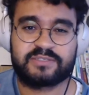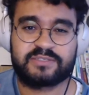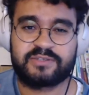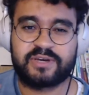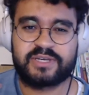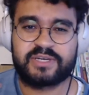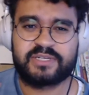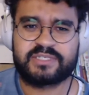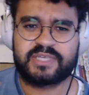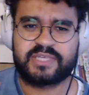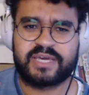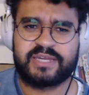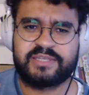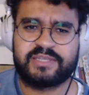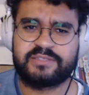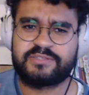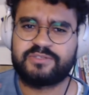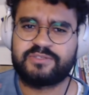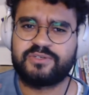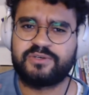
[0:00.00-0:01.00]
So I
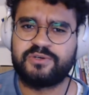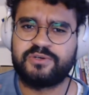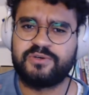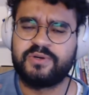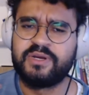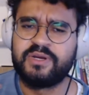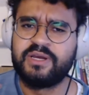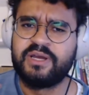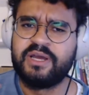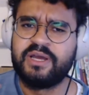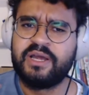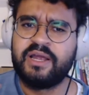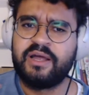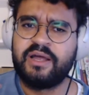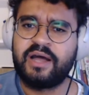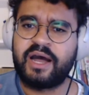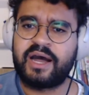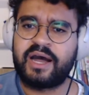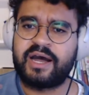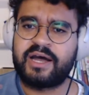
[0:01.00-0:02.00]
decided to
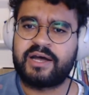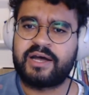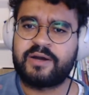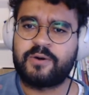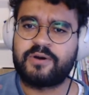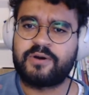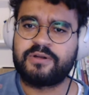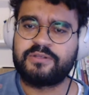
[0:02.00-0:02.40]
uh,